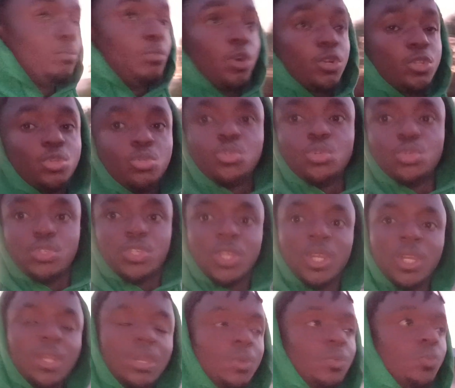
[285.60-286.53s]
multitudes
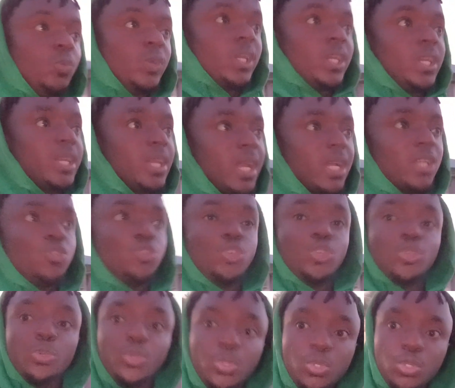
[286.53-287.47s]
will
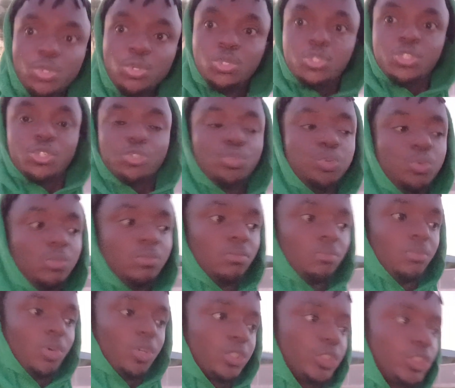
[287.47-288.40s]
get you used too
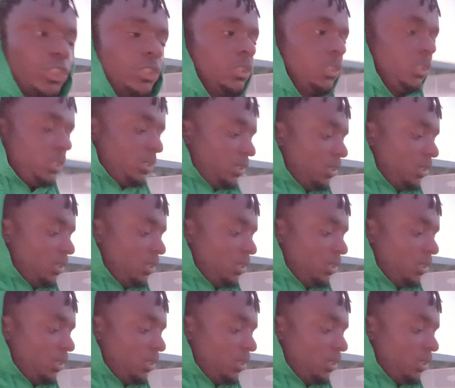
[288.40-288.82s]
much.